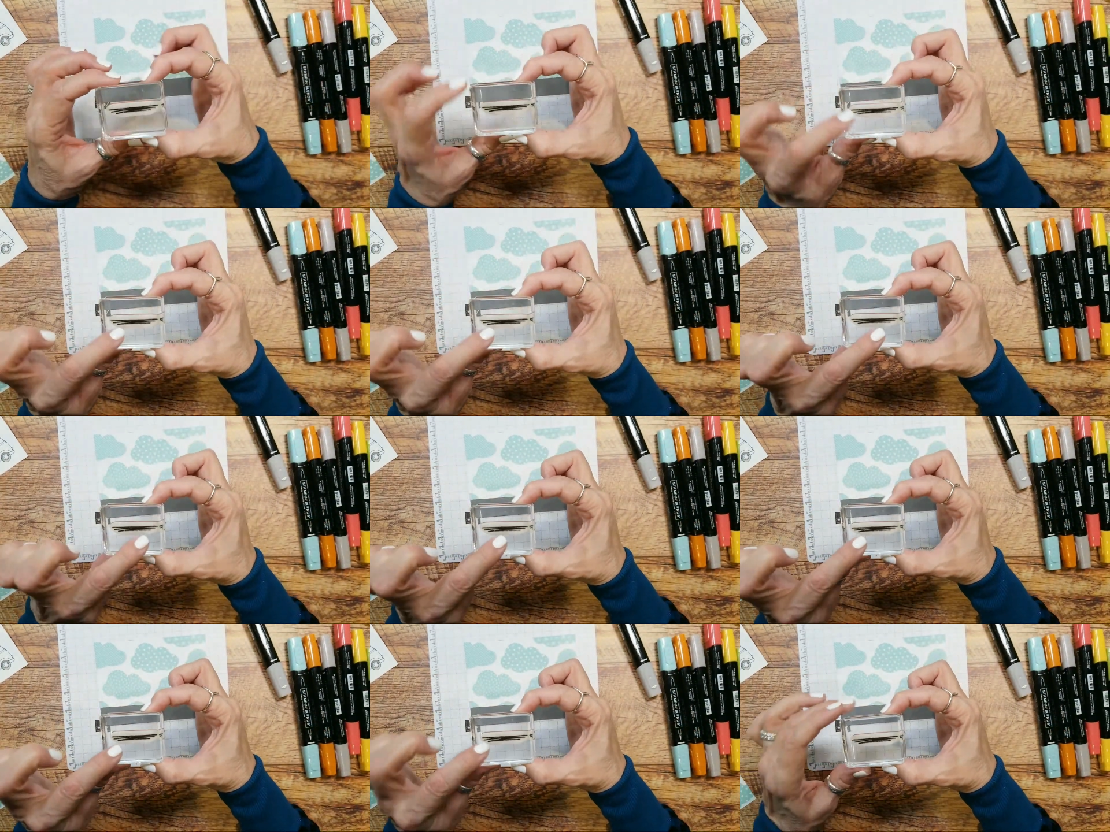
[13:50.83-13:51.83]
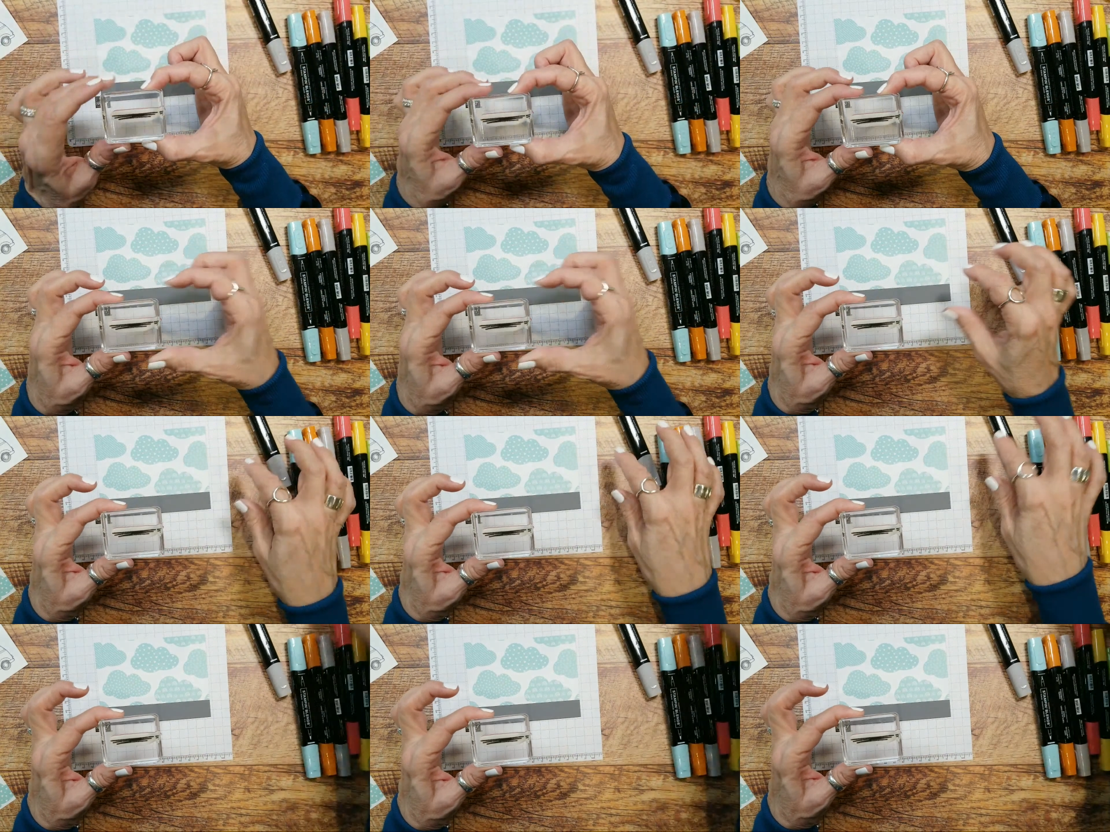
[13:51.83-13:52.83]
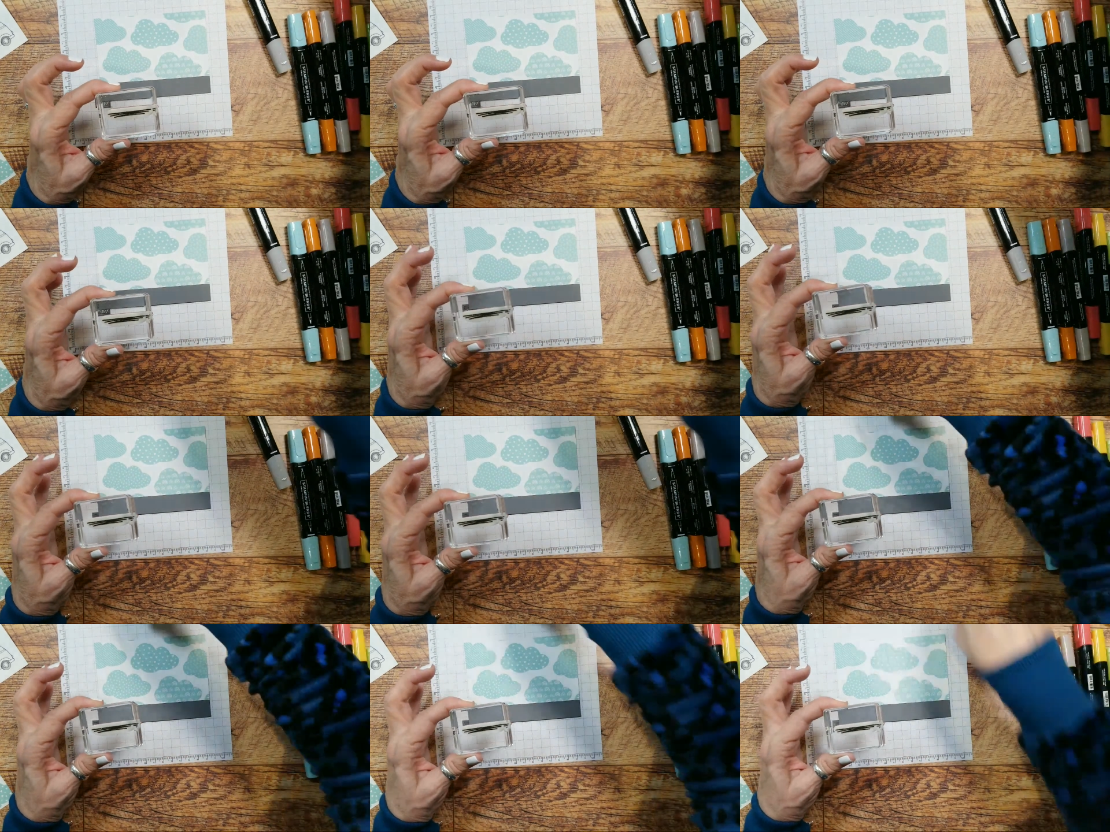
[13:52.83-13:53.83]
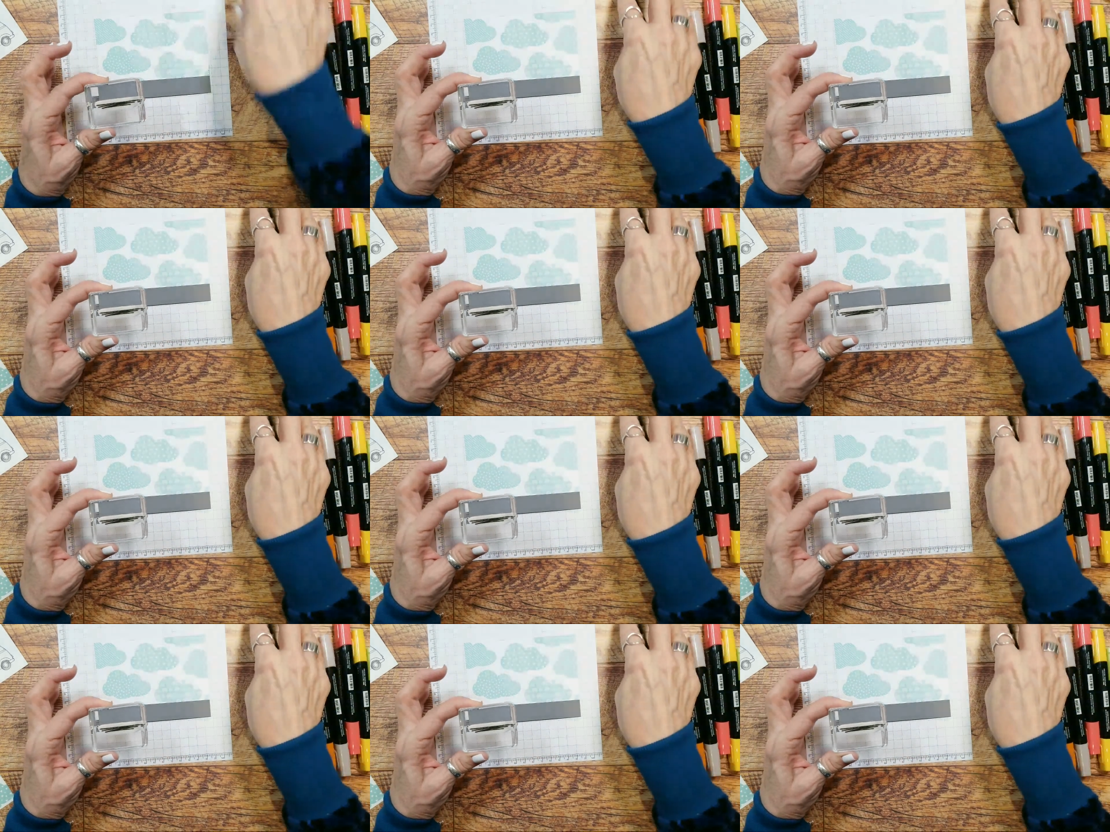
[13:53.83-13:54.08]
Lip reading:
No face is visible, so there are no lips to read.